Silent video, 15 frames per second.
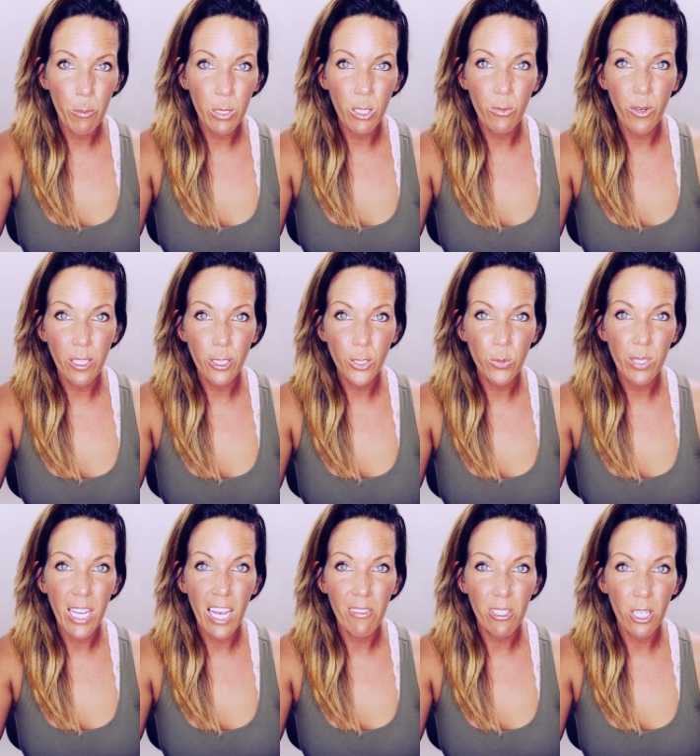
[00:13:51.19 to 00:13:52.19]
many funnels we
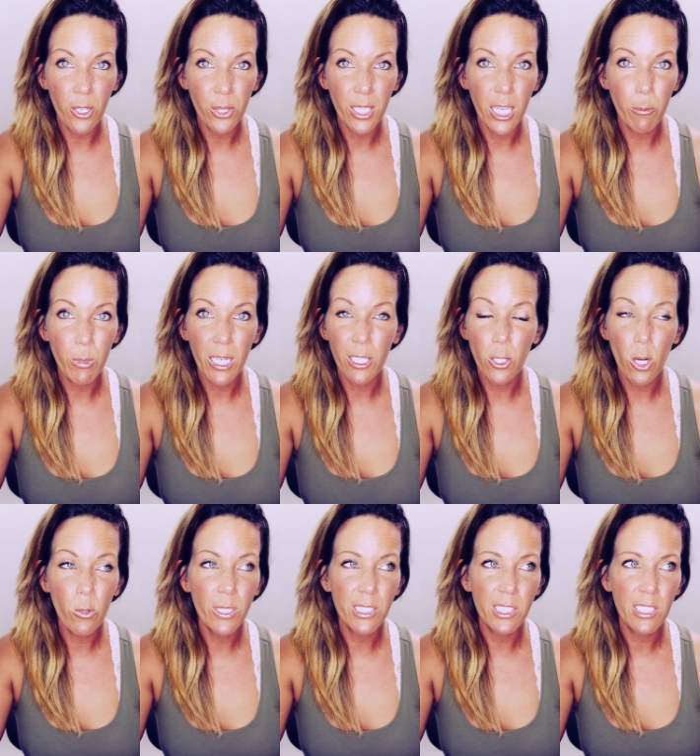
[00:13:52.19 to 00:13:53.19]
have in our thing, but I
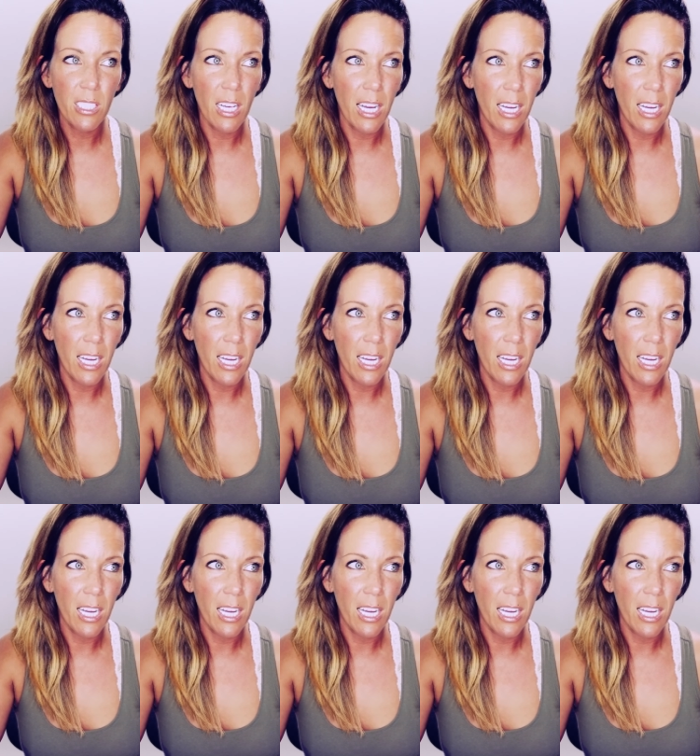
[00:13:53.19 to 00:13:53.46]
know it's,